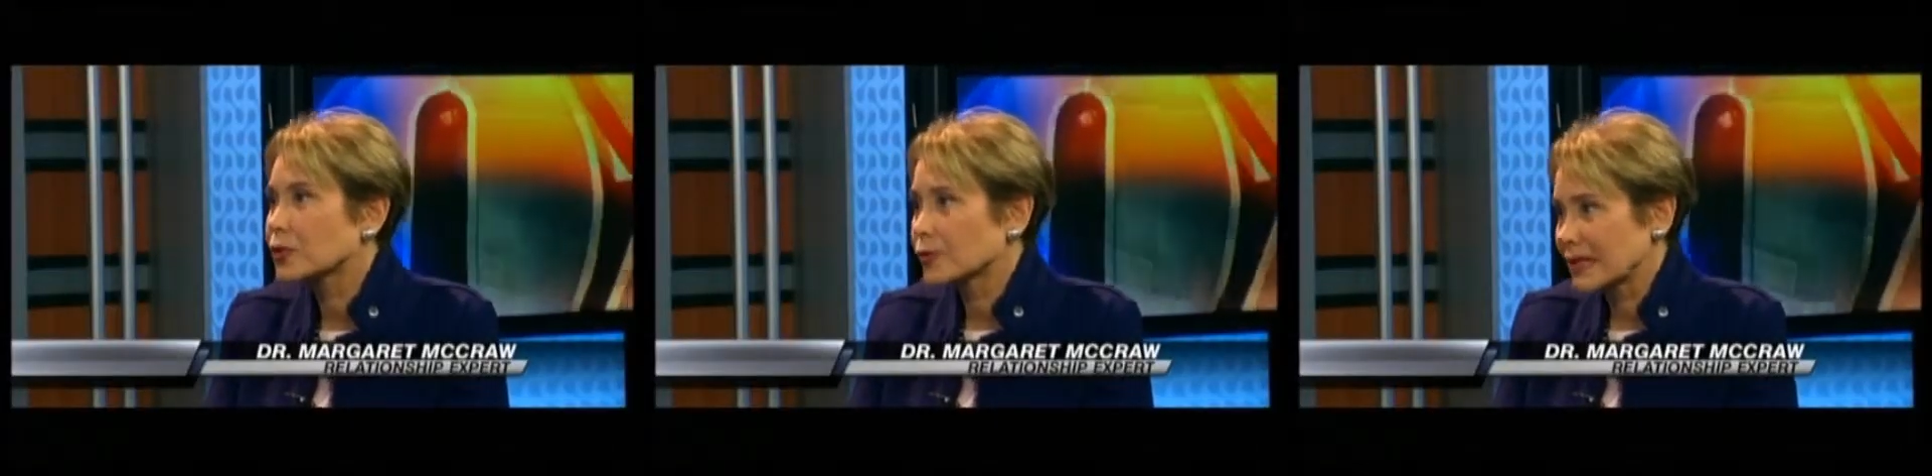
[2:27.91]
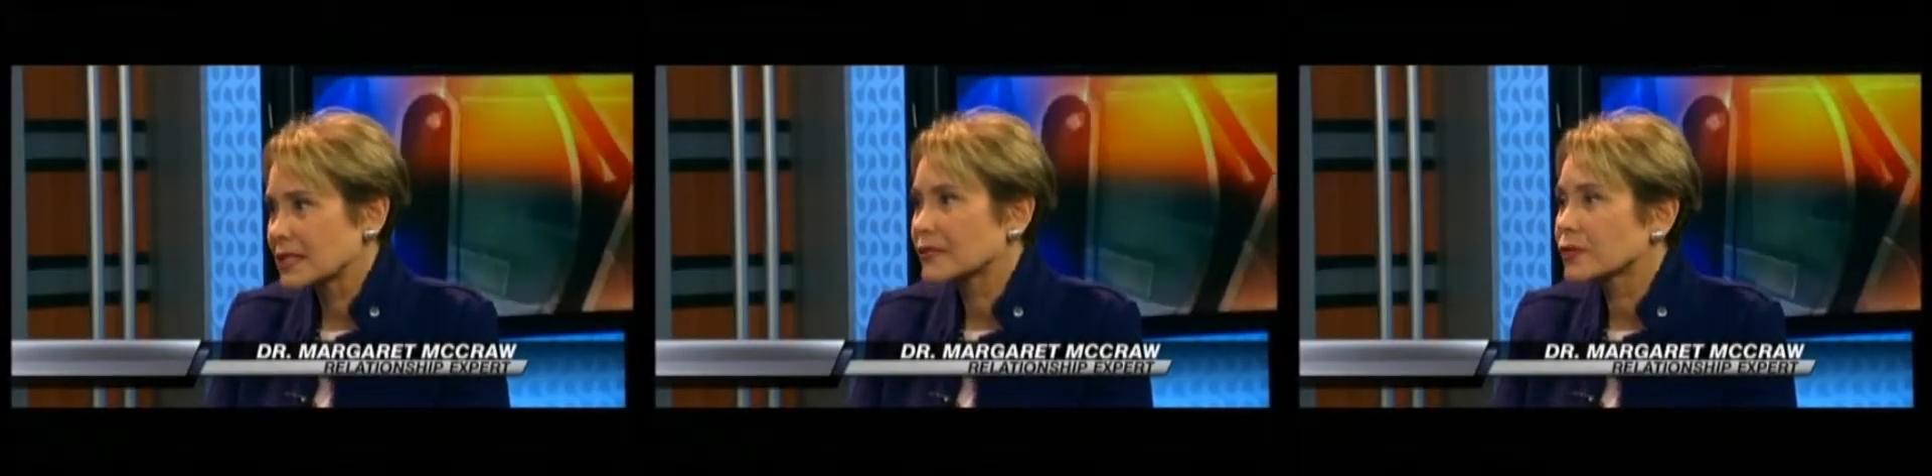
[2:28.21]
for
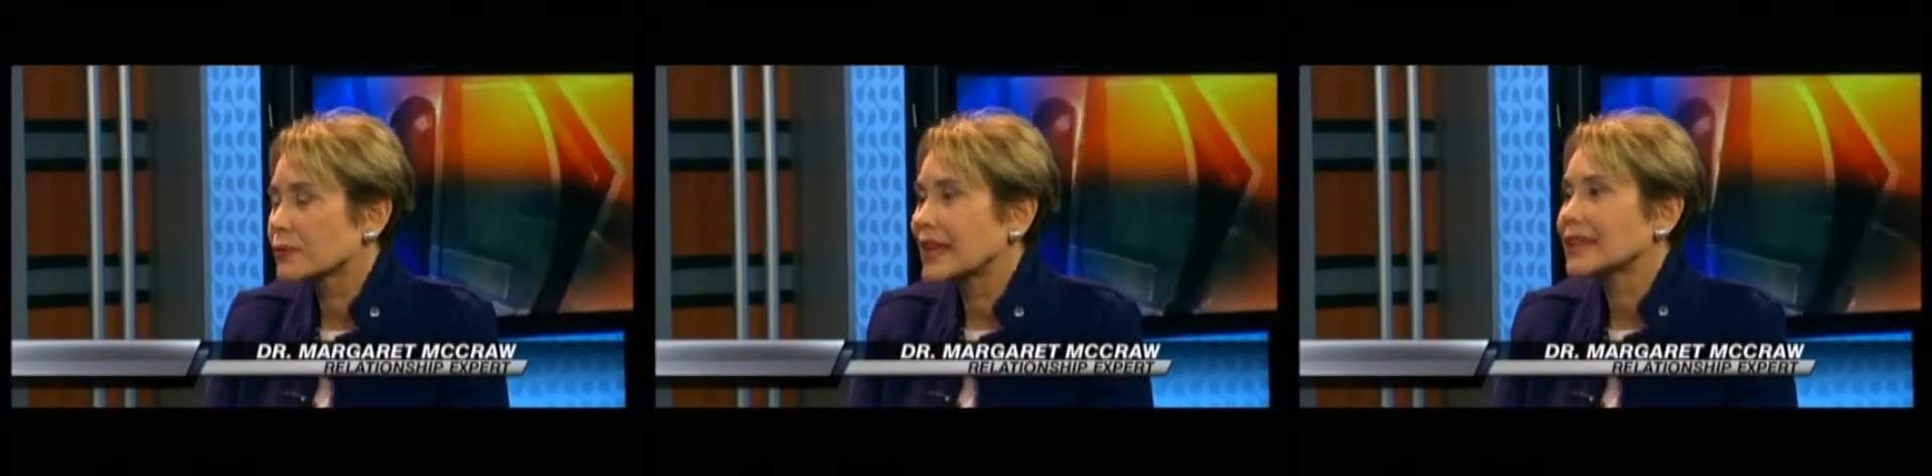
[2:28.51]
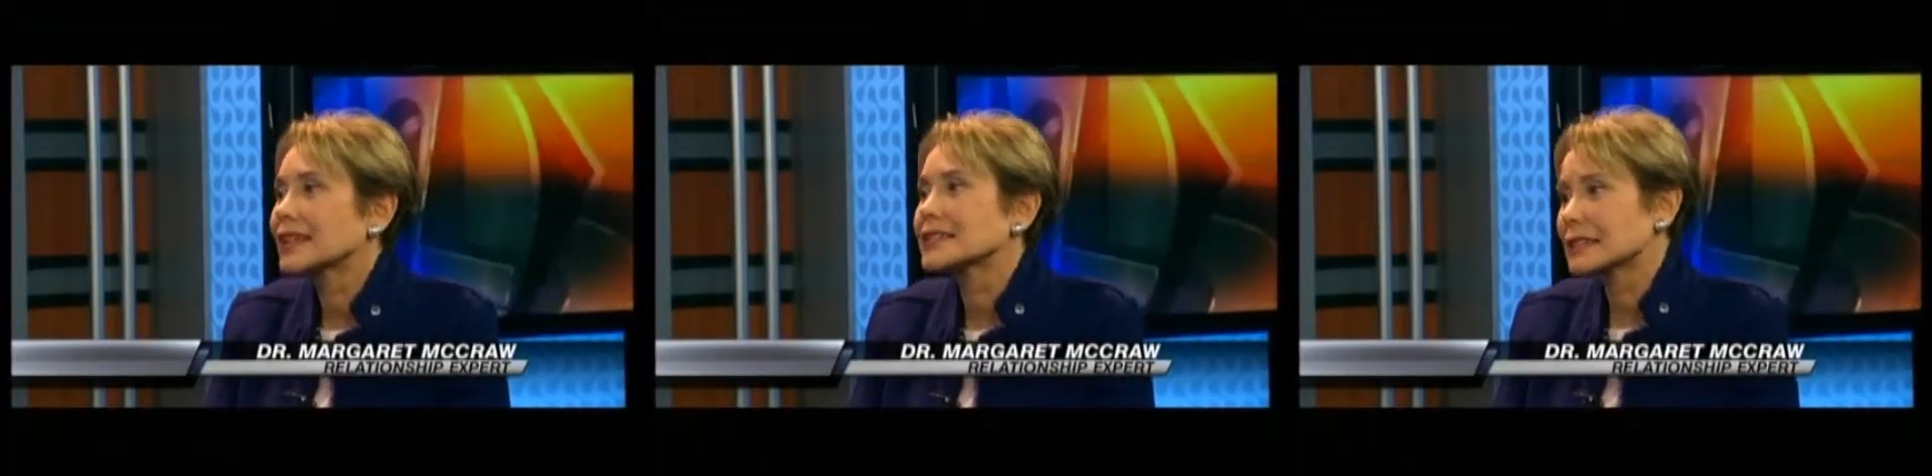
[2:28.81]
risk for
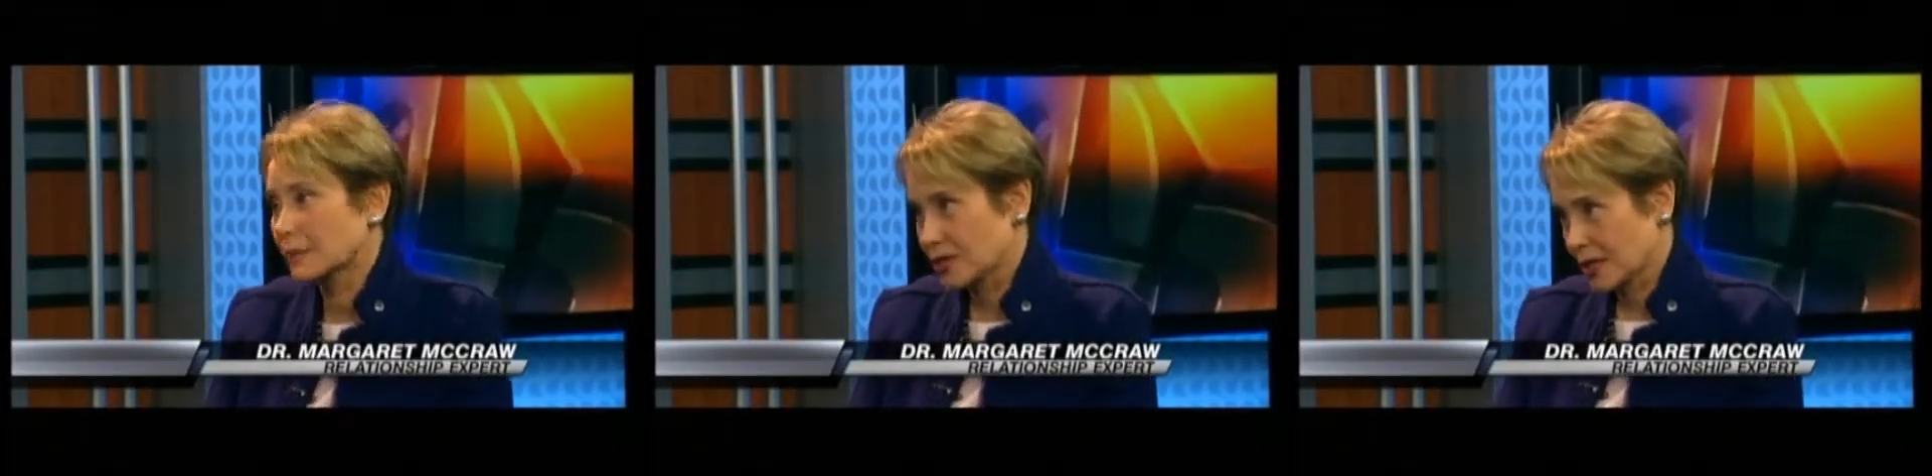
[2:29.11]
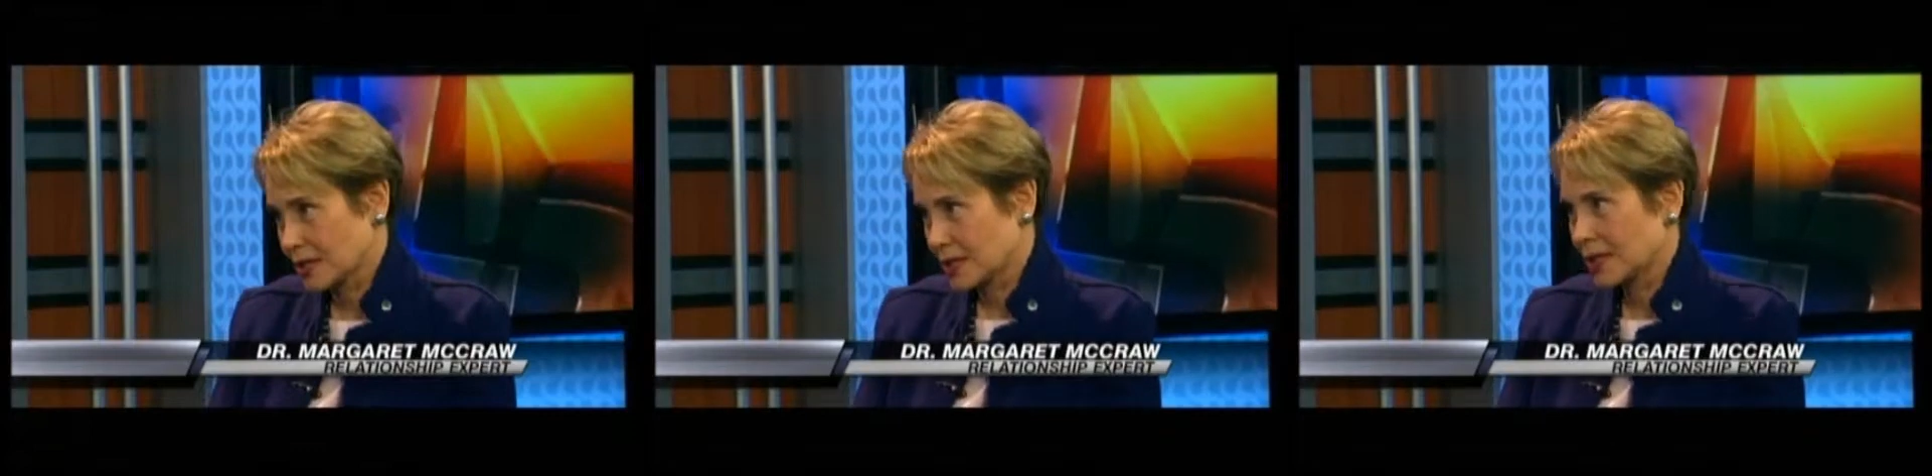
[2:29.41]
making
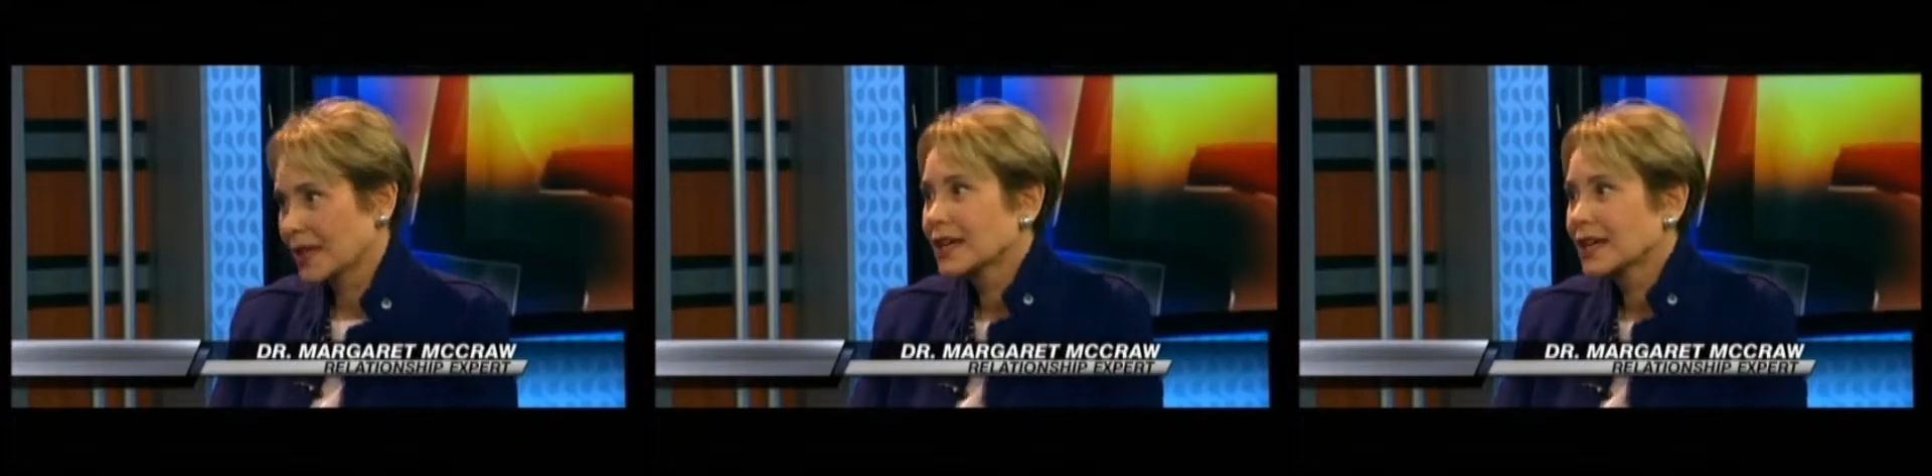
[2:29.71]
assumptions.